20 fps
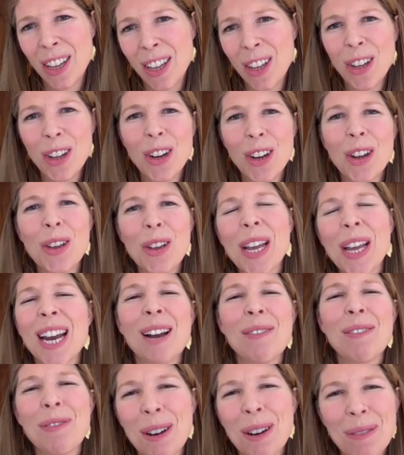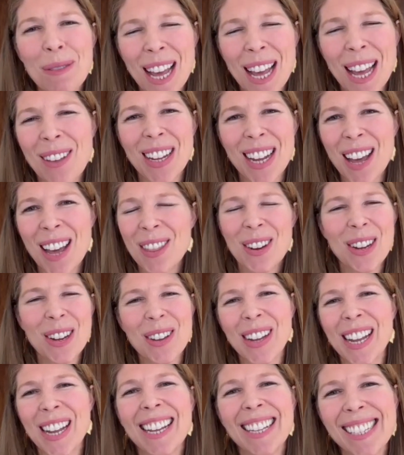you know you can't have one without the other
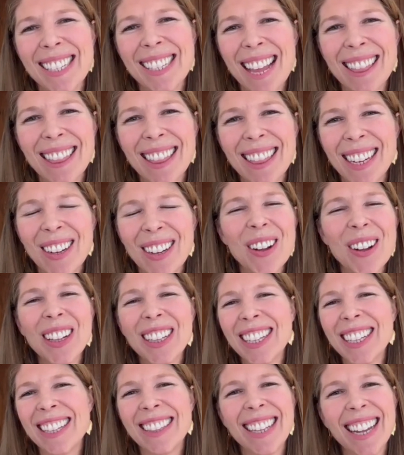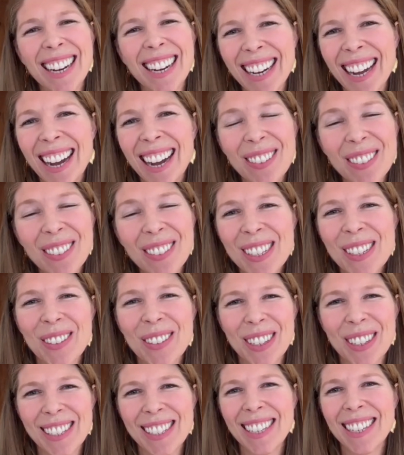you can't set the goal and then not
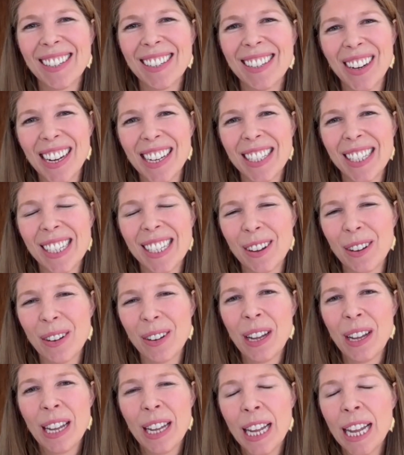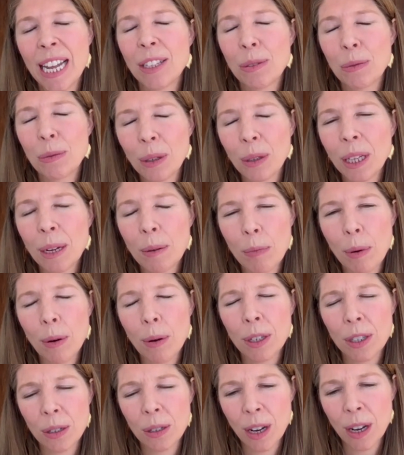resource it right so it's really
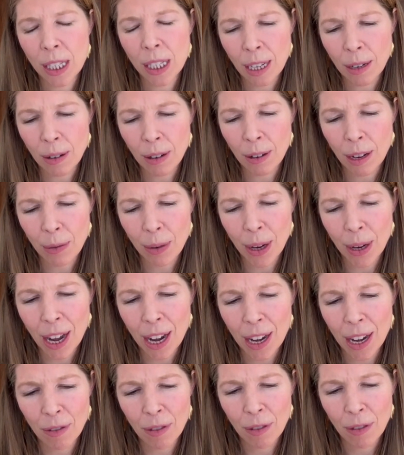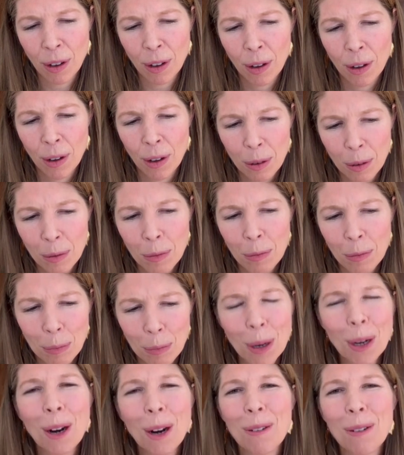important to us and, and we kind of
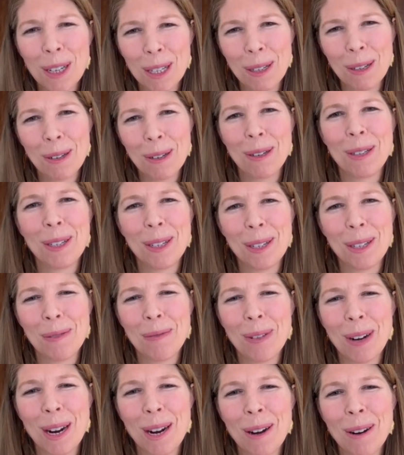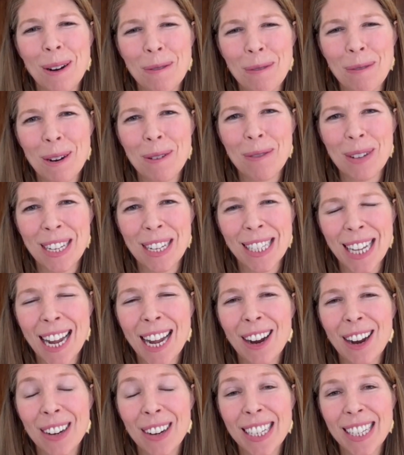put our resources where where we
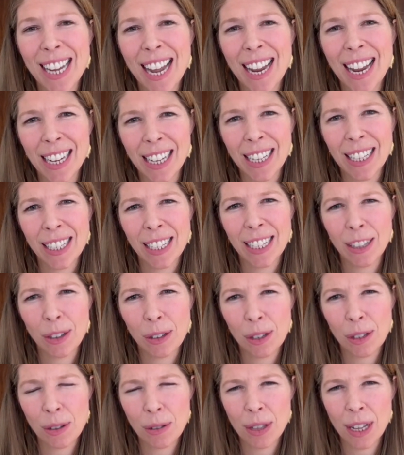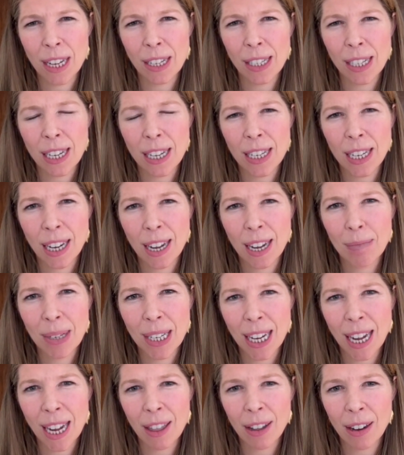say our intent is and those two things need to come
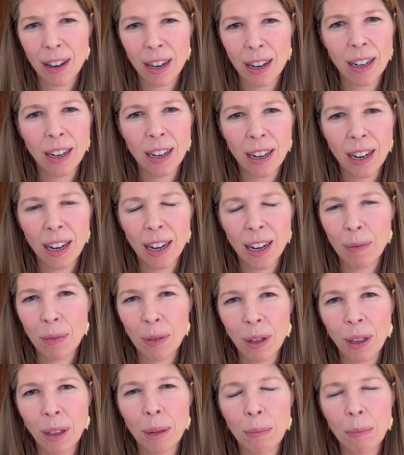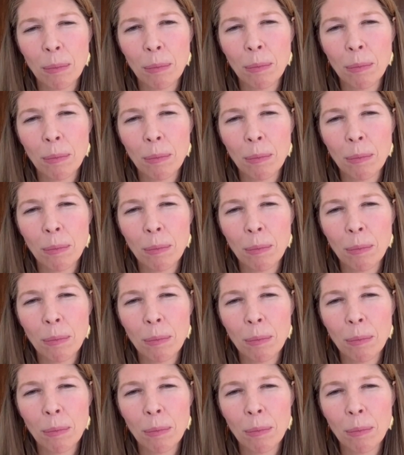together and and i'm really